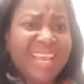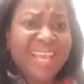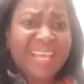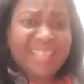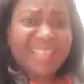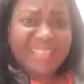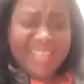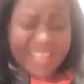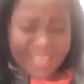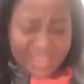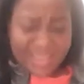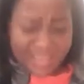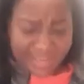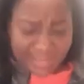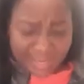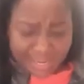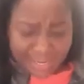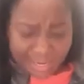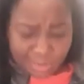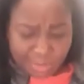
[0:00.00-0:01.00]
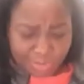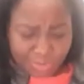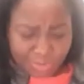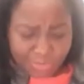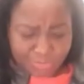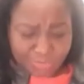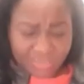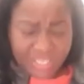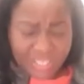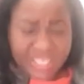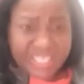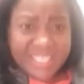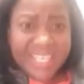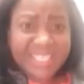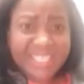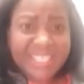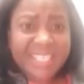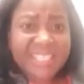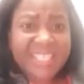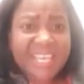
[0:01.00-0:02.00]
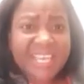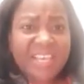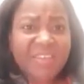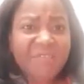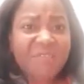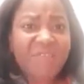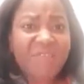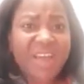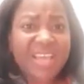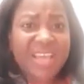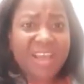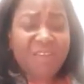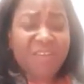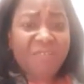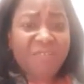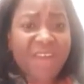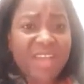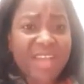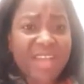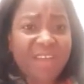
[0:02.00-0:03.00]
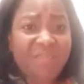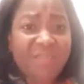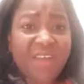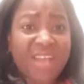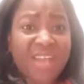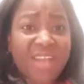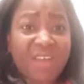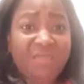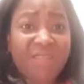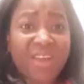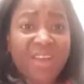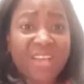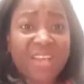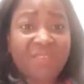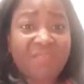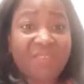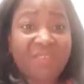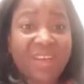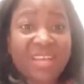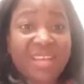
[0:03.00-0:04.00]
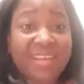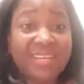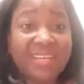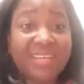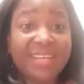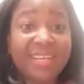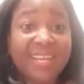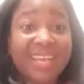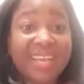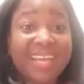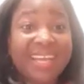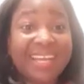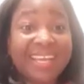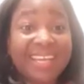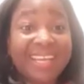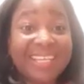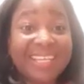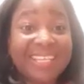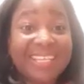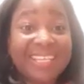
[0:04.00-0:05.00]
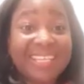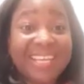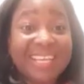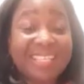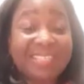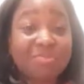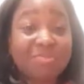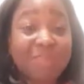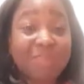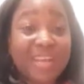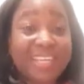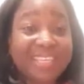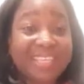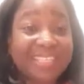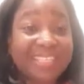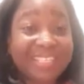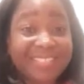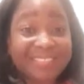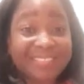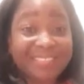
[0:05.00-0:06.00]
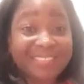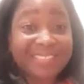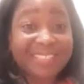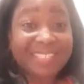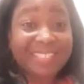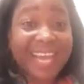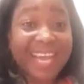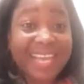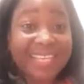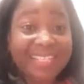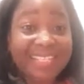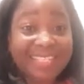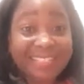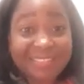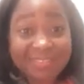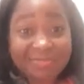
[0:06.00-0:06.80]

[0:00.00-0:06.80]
And then he started saying, fire, fire, fire, fire, fire. And then he expired. He died.